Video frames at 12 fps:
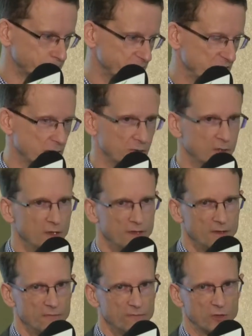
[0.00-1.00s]
So,
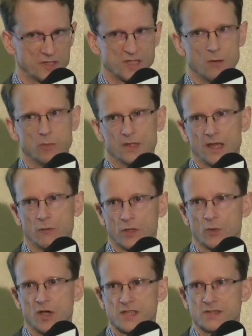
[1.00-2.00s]
for example, that
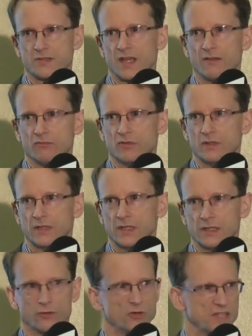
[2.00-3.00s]
requires you to have
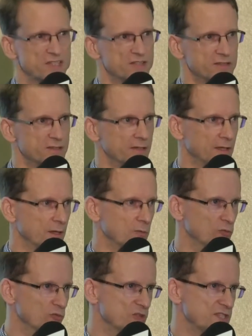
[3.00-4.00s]
increased
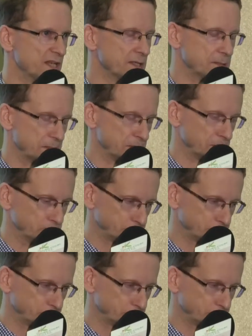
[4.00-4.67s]
resilience.